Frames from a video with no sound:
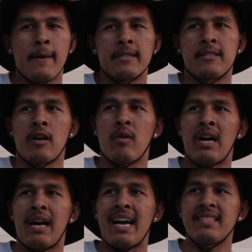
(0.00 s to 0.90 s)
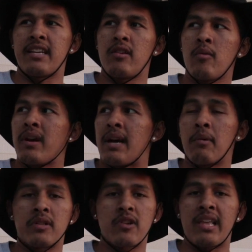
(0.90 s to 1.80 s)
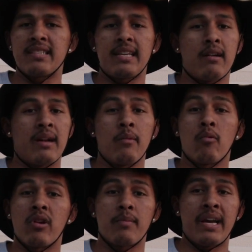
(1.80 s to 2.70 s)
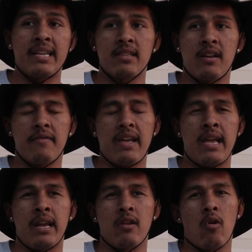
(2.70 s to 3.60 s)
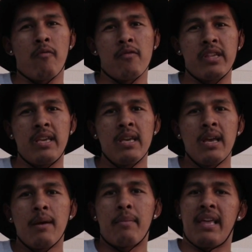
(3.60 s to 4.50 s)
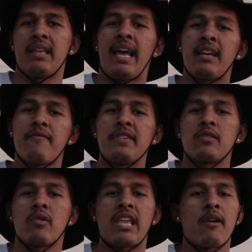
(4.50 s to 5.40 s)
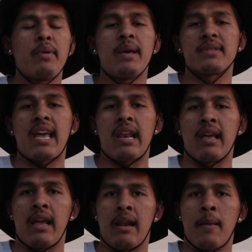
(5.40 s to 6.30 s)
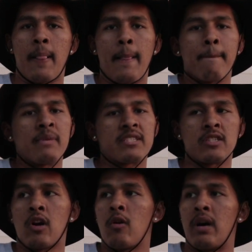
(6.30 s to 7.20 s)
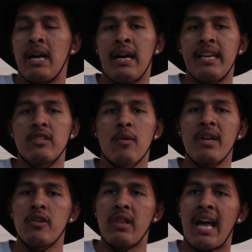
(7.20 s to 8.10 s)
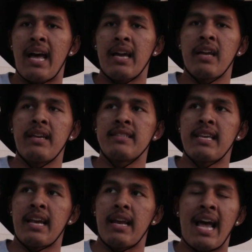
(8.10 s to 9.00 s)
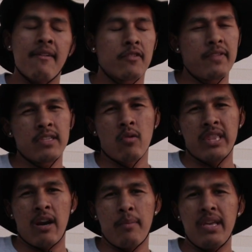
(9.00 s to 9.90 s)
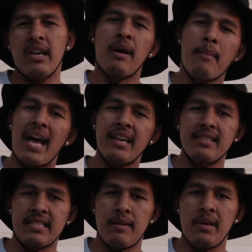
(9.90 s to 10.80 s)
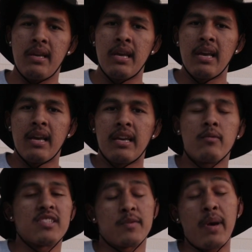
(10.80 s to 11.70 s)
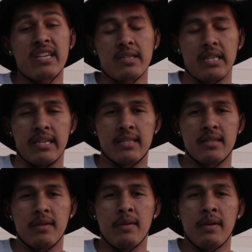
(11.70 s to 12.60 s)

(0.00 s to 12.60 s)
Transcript: So I said, you know what? I'm going to try this out. I'm going to work my ass off. And hopefully by the end of physical therapy, I'm skating again. So he told me to do that. He said, after physical therapy, come back and see me. He was a specialist.